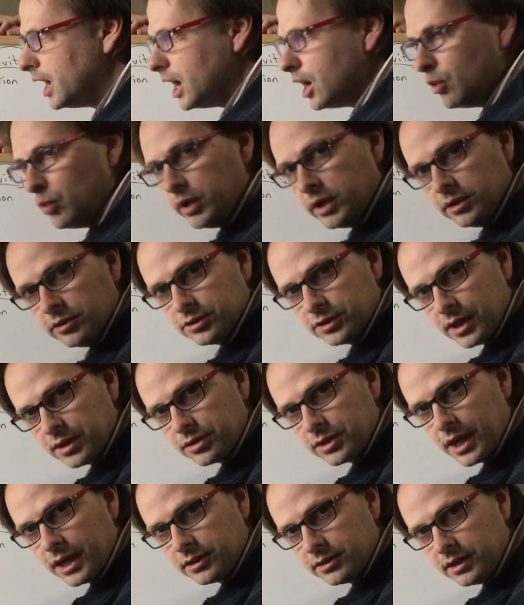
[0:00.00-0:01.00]
And we can
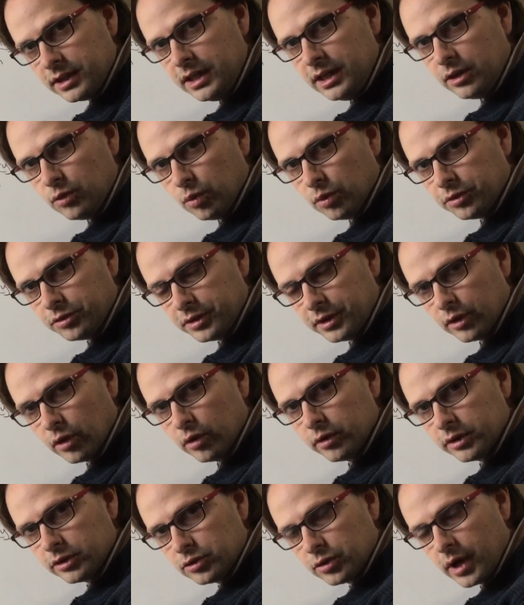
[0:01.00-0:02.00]
set that to equal
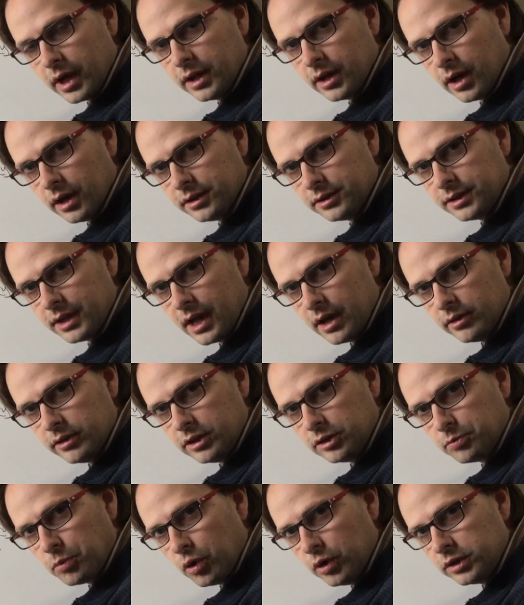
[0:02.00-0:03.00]
0 to try and hunt down
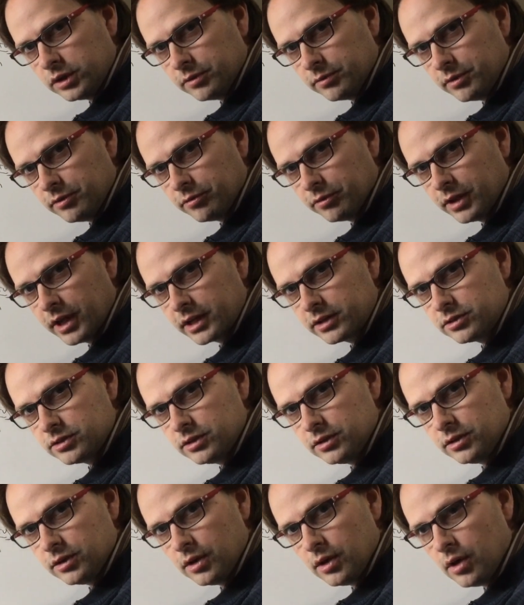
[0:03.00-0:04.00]
these points of
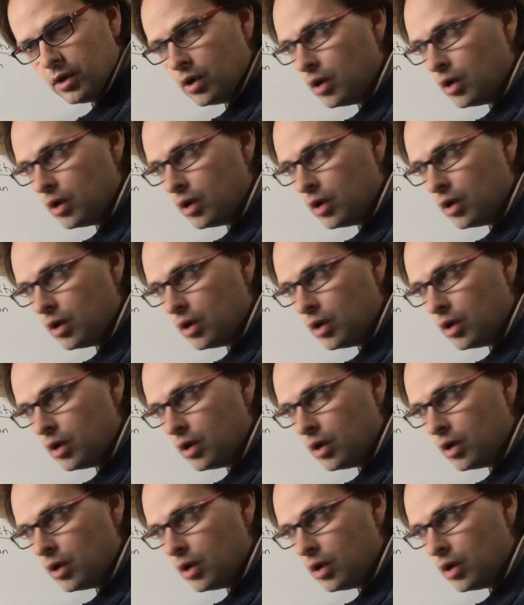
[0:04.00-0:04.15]
inflection,